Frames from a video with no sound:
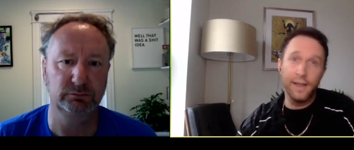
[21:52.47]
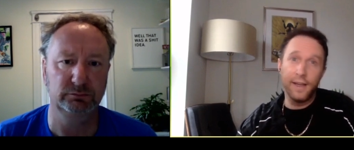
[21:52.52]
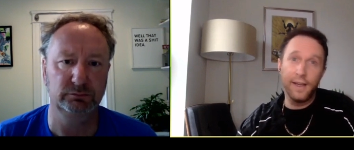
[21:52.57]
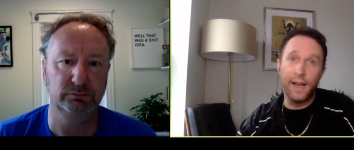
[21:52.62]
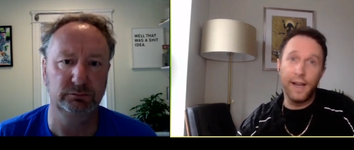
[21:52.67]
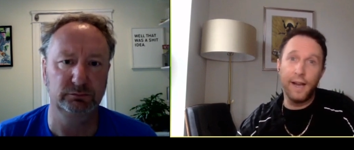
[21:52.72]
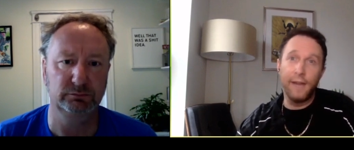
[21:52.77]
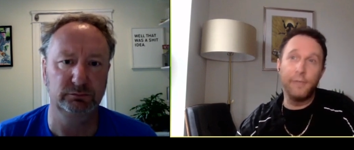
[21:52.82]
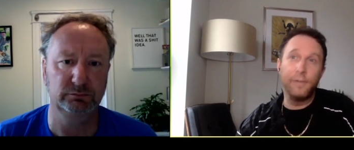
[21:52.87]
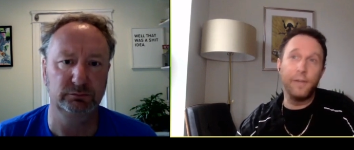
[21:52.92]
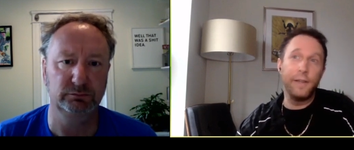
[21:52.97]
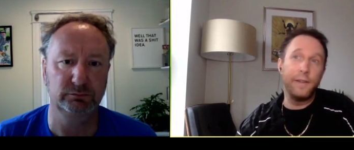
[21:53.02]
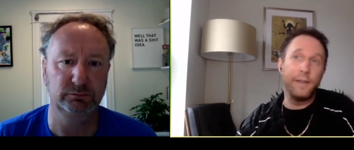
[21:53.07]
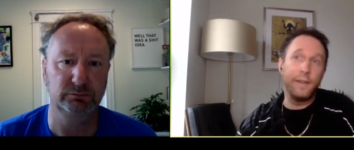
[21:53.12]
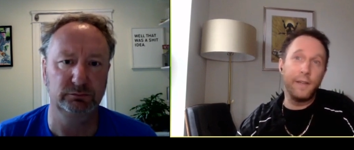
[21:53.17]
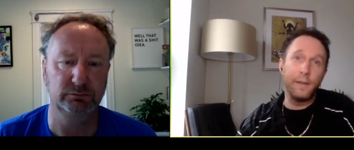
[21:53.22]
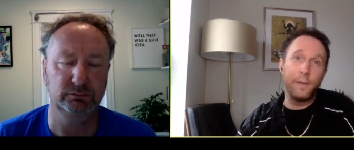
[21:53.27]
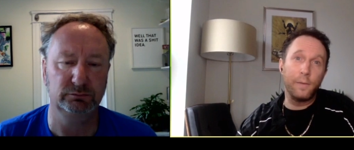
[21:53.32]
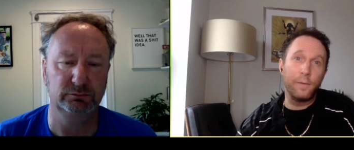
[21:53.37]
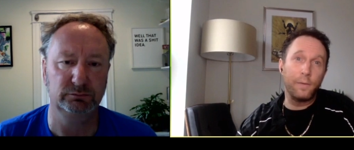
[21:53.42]

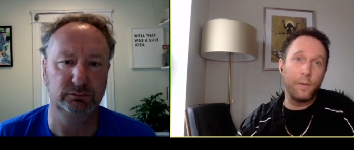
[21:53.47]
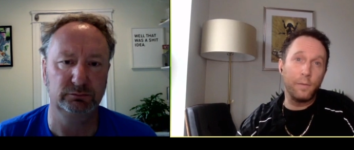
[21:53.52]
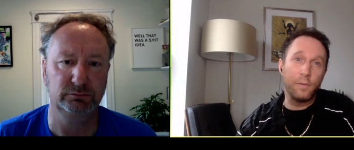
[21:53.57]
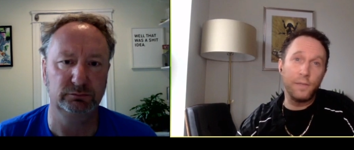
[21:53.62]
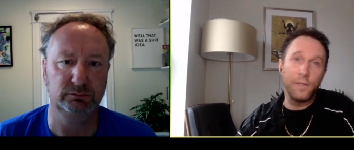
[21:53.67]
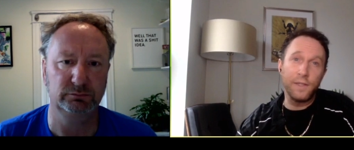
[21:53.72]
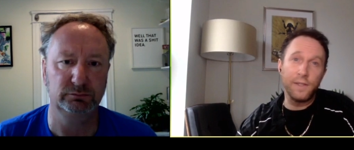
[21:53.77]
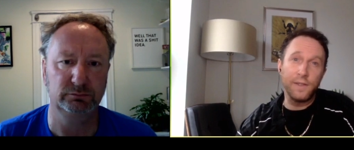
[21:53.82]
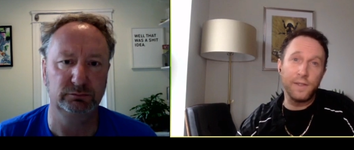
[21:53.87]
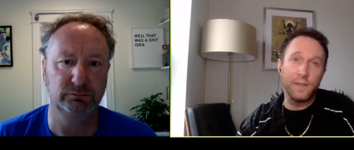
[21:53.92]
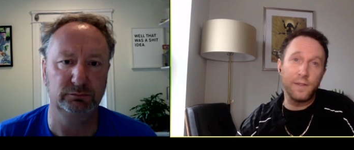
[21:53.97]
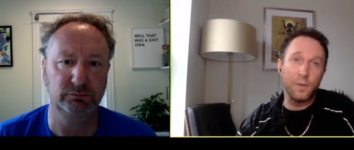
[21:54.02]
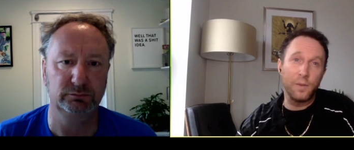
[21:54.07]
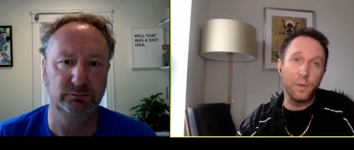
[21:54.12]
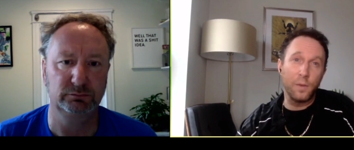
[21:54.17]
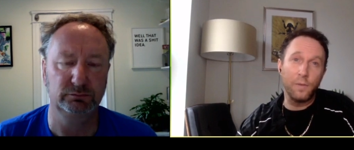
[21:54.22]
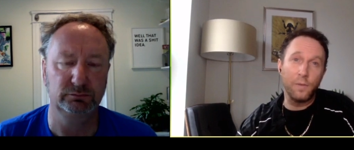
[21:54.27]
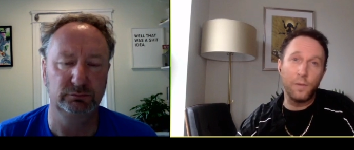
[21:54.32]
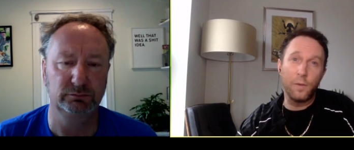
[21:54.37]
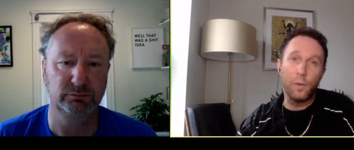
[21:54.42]
Speaker 1: everything from just the
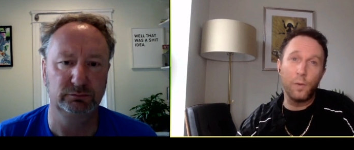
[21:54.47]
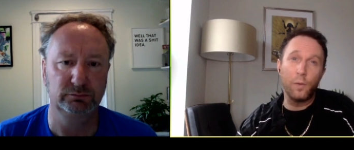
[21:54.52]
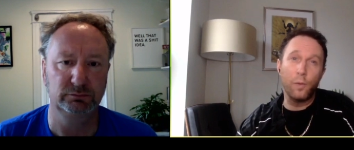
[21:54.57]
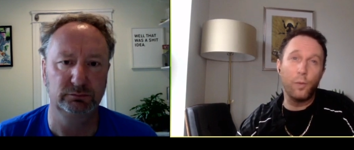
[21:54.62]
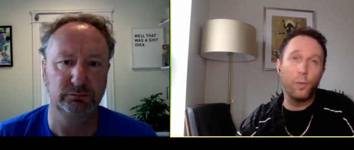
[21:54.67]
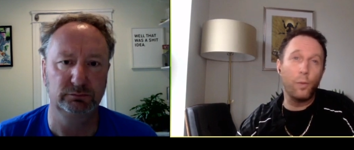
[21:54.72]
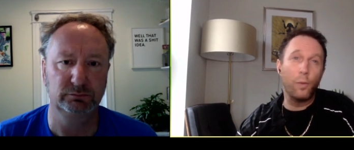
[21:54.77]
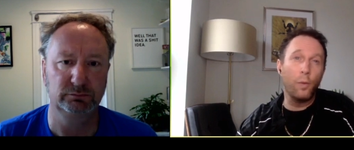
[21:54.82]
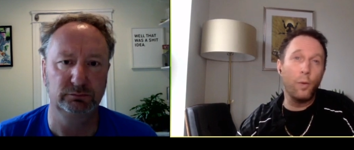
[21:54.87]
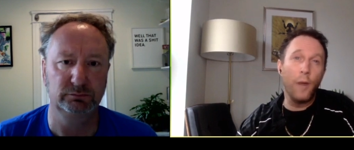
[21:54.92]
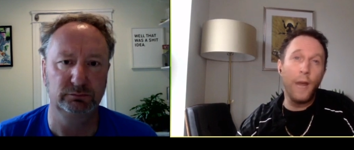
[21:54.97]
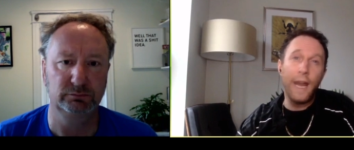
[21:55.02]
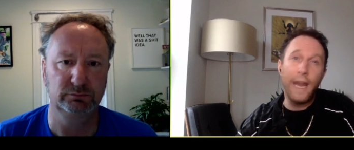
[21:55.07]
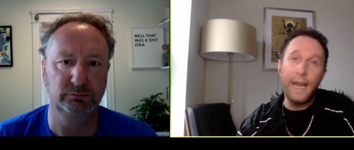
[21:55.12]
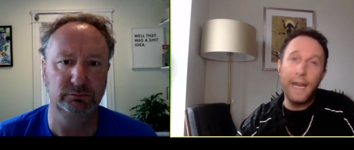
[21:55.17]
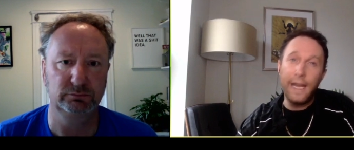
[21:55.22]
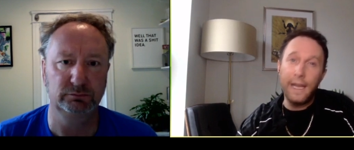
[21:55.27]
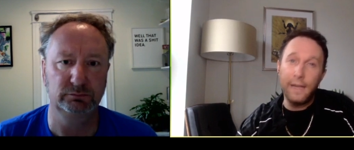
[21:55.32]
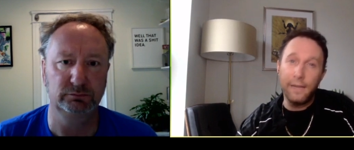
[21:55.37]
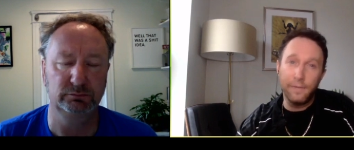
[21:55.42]
sort of
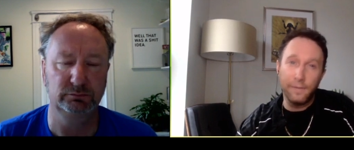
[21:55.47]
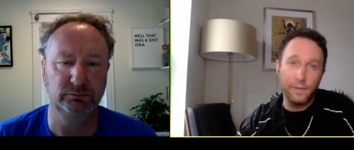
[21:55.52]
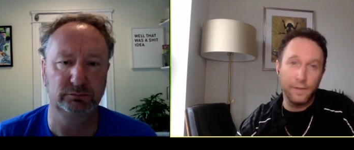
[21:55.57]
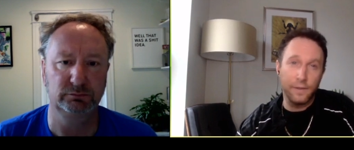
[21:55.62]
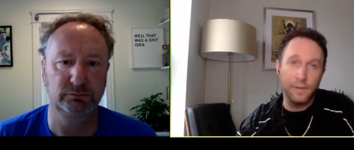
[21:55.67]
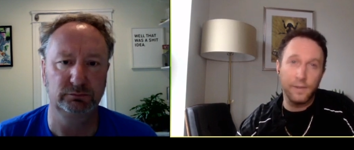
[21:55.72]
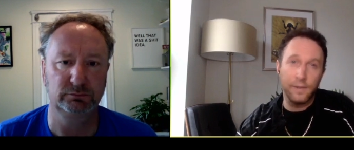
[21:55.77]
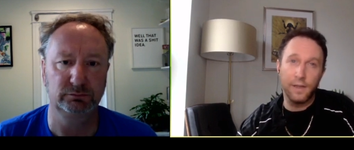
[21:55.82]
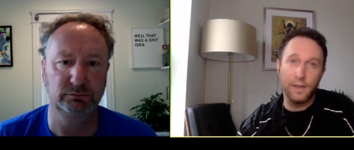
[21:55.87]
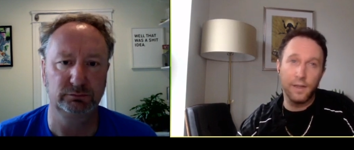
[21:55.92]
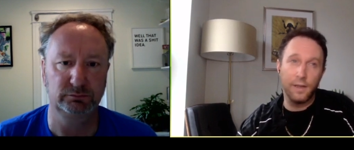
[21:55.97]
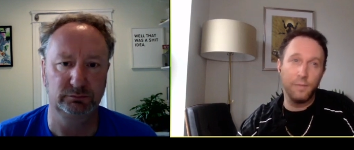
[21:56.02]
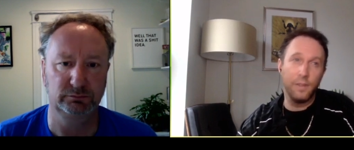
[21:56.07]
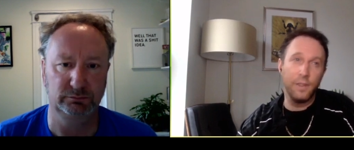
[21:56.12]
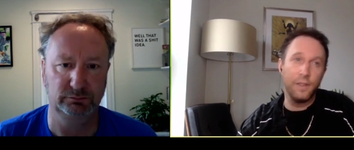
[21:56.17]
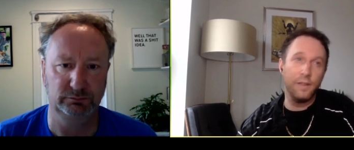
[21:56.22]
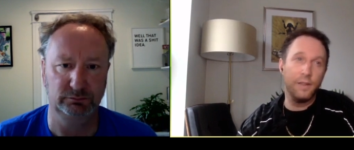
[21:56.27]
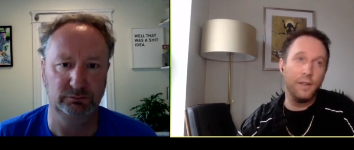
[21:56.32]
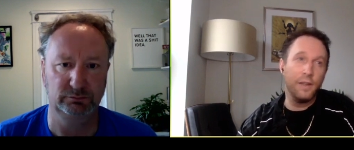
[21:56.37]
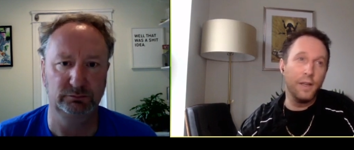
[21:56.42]
craven, I
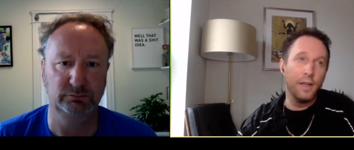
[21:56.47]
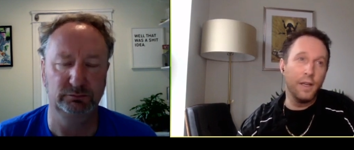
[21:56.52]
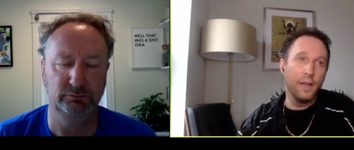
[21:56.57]
mean,